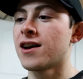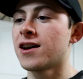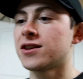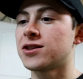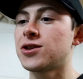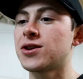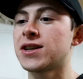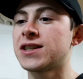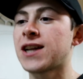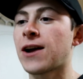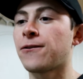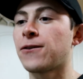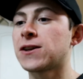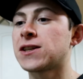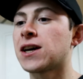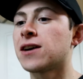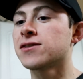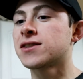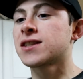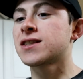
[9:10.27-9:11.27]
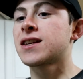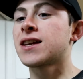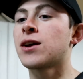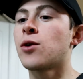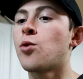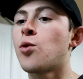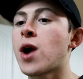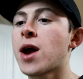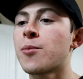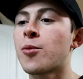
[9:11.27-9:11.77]
So you can definitely tell it's
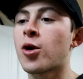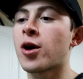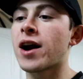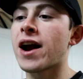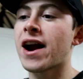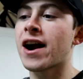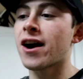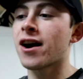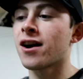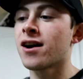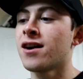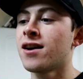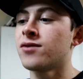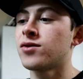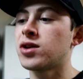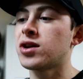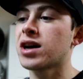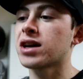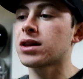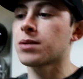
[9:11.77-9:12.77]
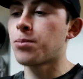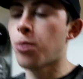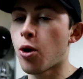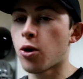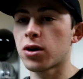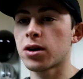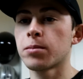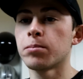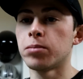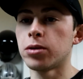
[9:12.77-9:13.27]
getting way more air. Then you got the
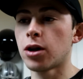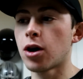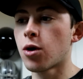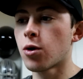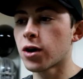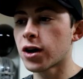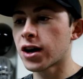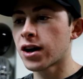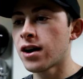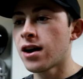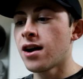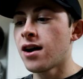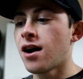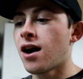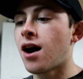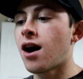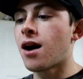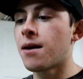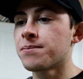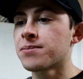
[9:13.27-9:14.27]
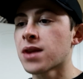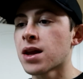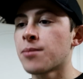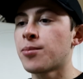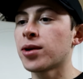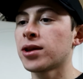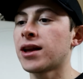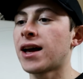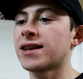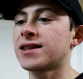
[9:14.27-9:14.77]
ported blower.
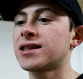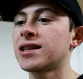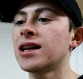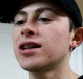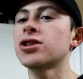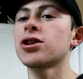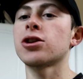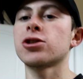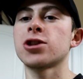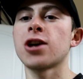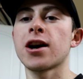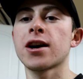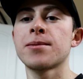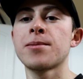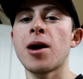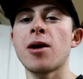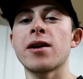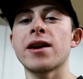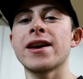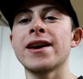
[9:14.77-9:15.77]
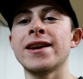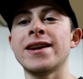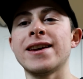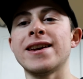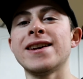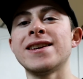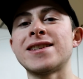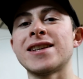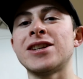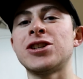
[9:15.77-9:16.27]
But that sensor I was talking about, it
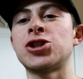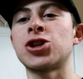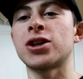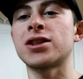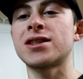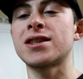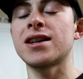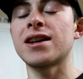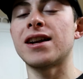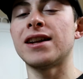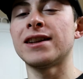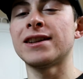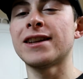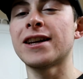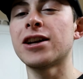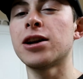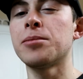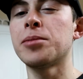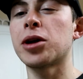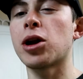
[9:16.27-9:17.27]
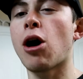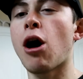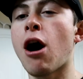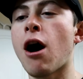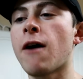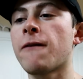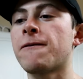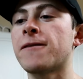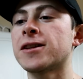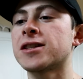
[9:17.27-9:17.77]
is adjusted a little bit
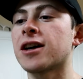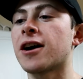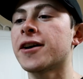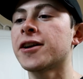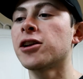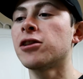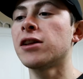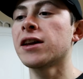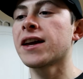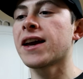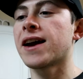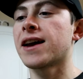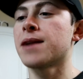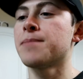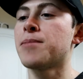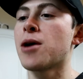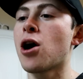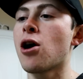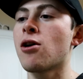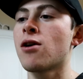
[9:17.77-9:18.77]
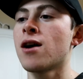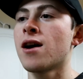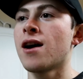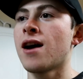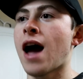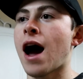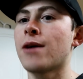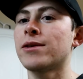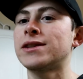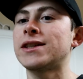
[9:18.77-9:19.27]
off. It's idling at about,
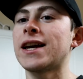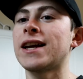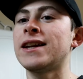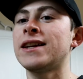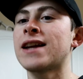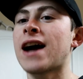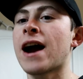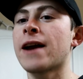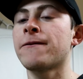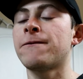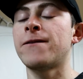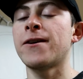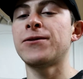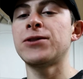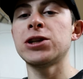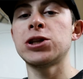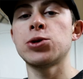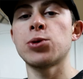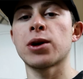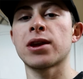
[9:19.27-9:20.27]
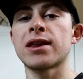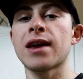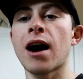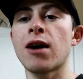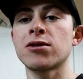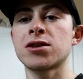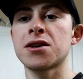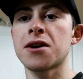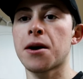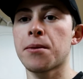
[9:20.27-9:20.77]
I would say 950 to
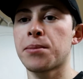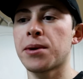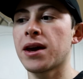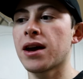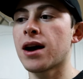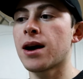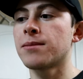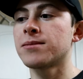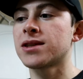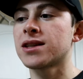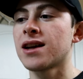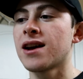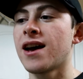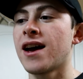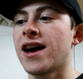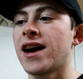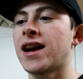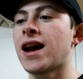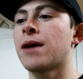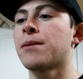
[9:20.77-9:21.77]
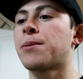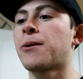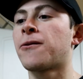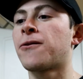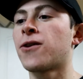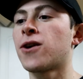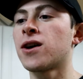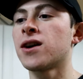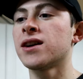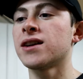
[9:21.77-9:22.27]
1,000 RPMs, and I would
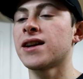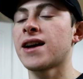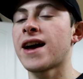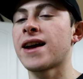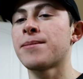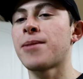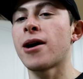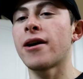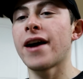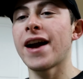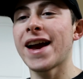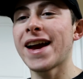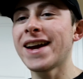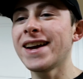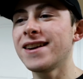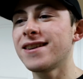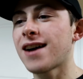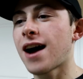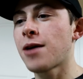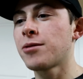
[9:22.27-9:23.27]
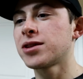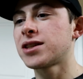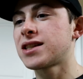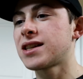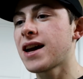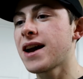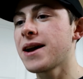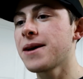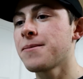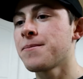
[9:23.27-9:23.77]
prefer it at about 8, I would
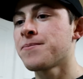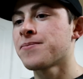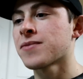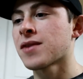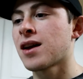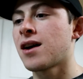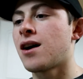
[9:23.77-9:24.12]
say.